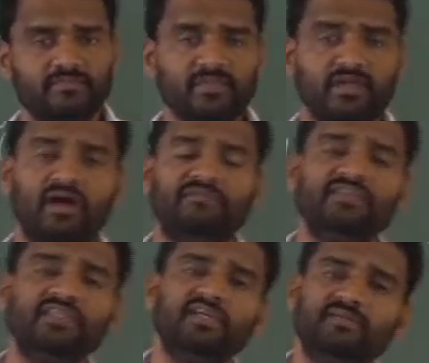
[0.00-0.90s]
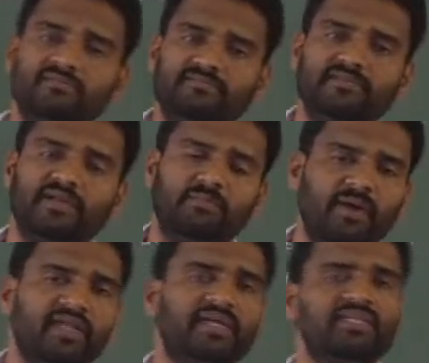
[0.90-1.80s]
after that,
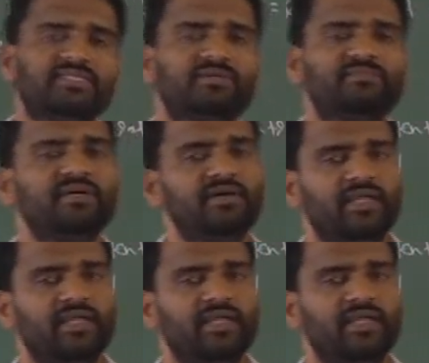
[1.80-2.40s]
particle nature of the